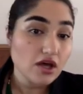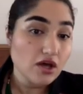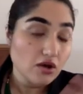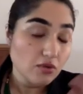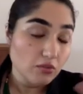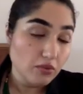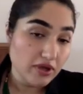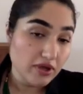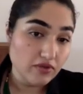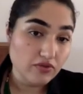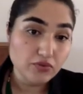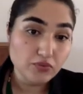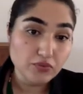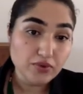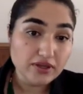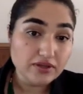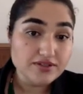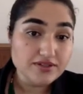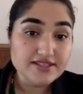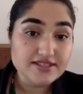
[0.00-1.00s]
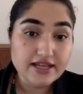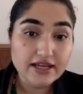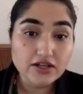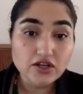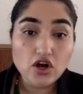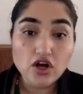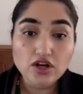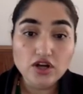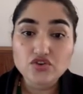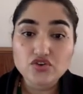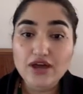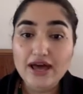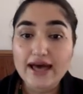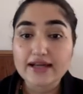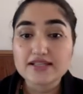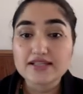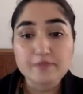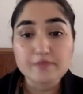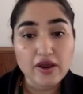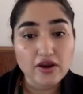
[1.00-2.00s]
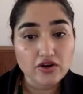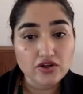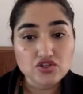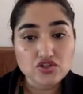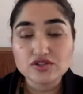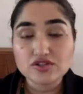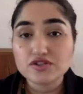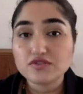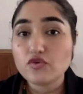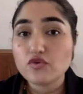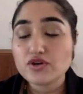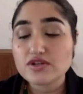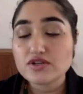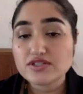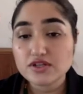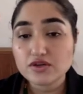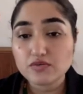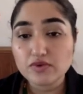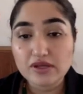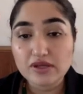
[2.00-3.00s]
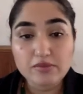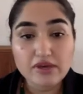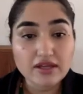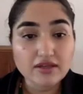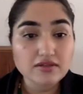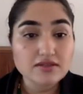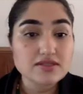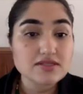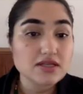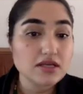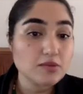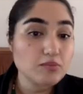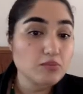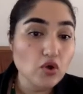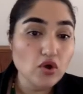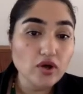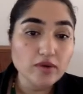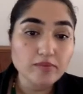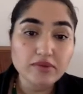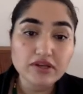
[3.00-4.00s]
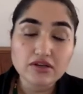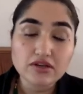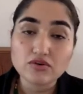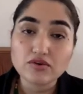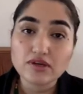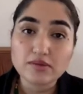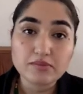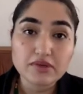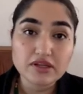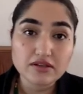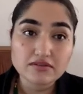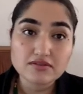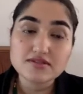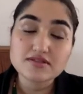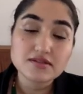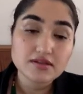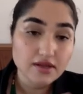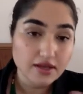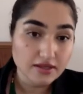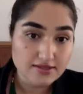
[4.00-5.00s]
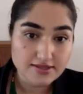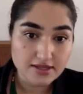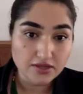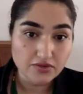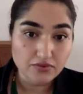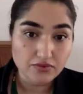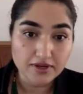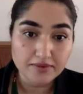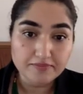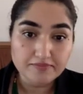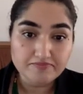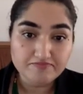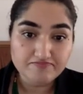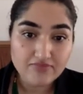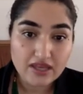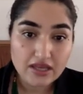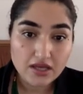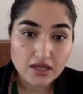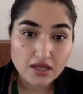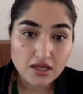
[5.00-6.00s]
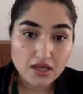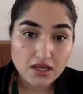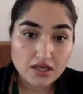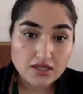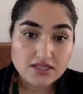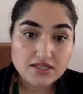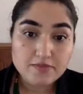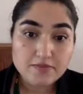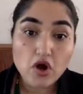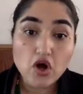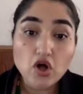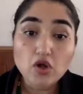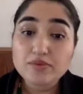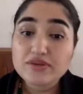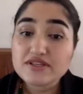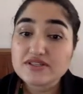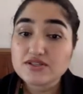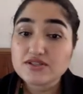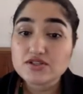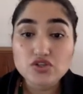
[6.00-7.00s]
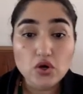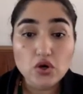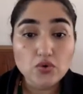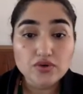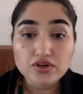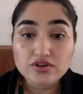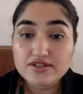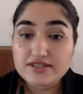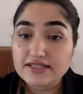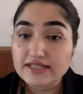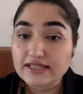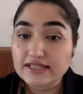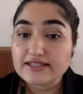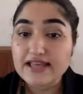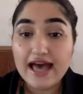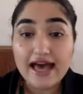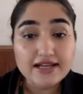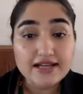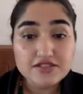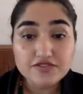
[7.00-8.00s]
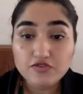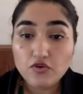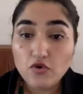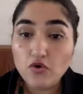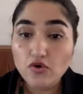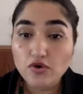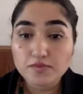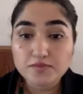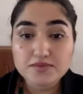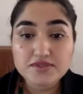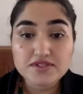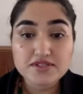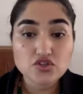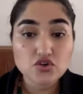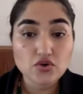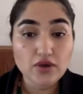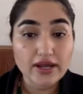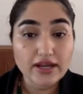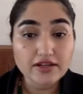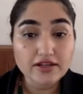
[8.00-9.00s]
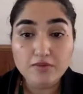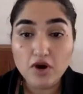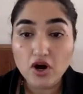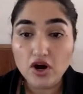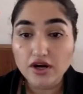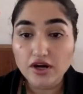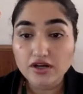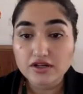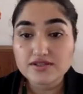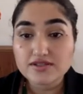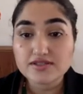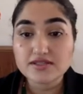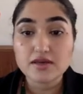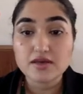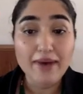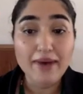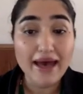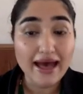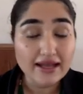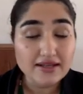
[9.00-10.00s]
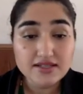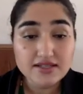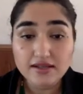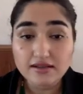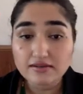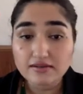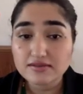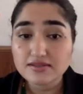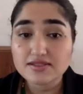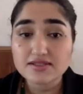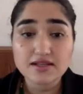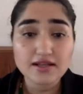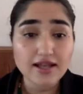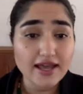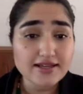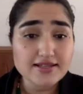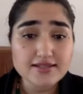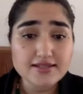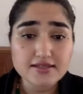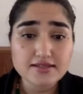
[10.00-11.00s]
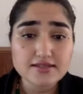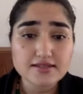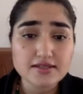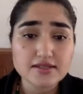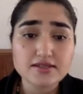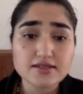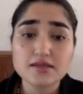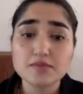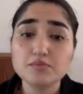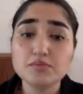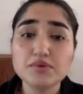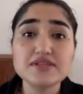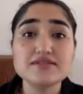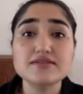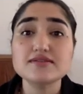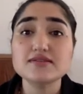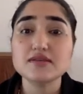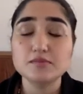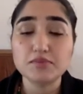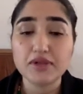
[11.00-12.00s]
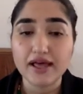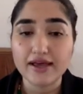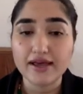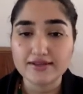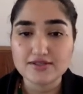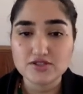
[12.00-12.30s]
with real estate contracts, marriage and divorce agreements, employment agreements, etc. Small business owners need tax forms, trademarks, patents, licenses, and business compliance